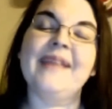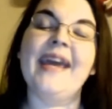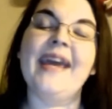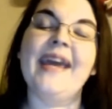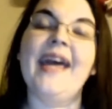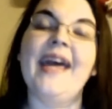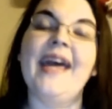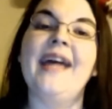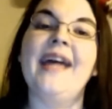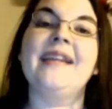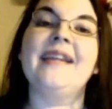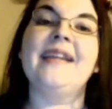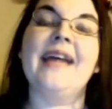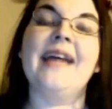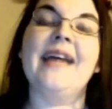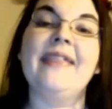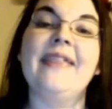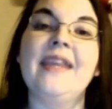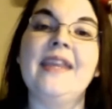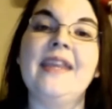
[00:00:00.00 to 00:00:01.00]
And
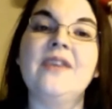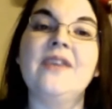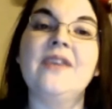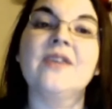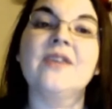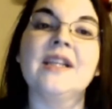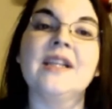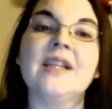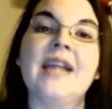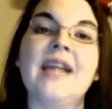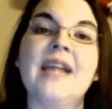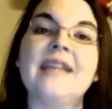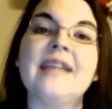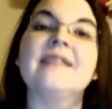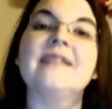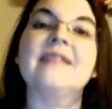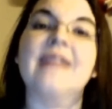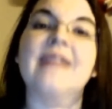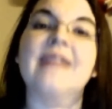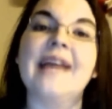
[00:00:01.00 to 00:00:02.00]
I think you're going to like
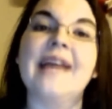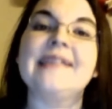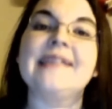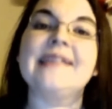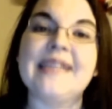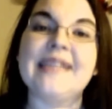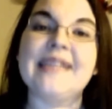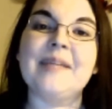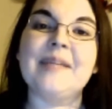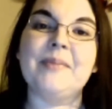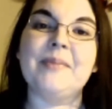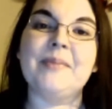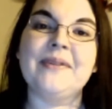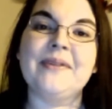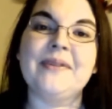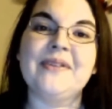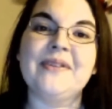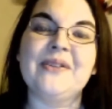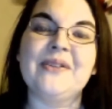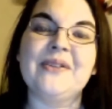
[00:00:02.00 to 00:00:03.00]
this last tip.
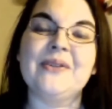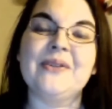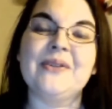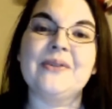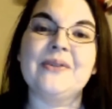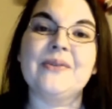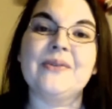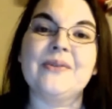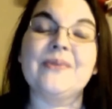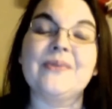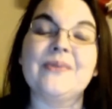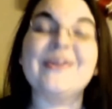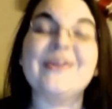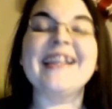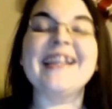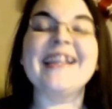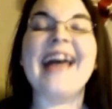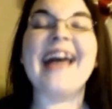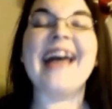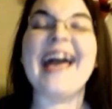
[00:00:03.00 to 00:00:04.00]

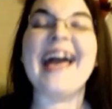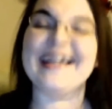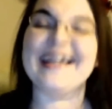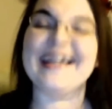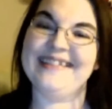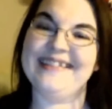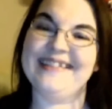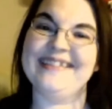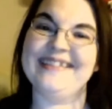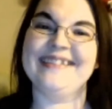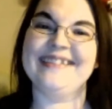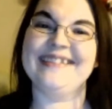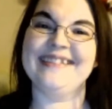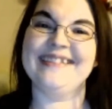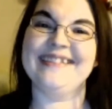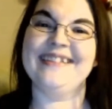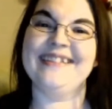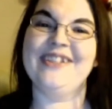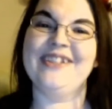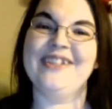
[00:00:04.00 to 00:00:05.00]
Relax.
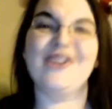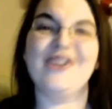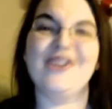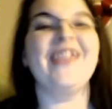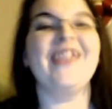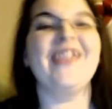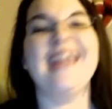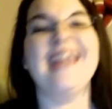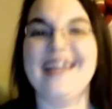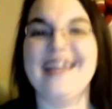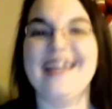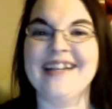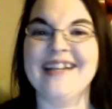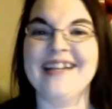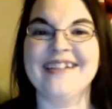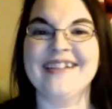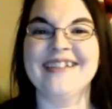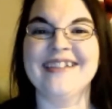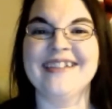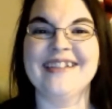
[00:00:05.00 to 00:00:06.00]
You're
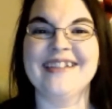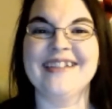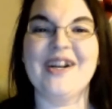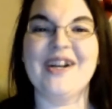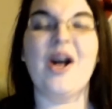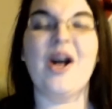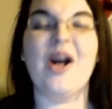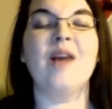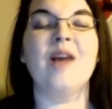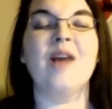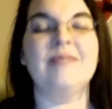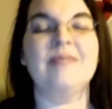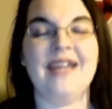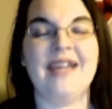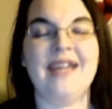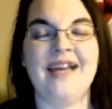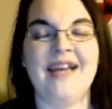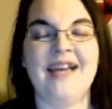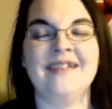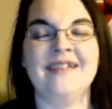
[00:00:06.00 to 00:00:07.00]
there. Calm
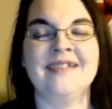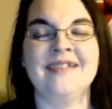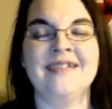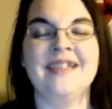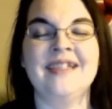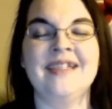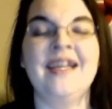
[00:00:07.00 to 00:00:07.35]
down.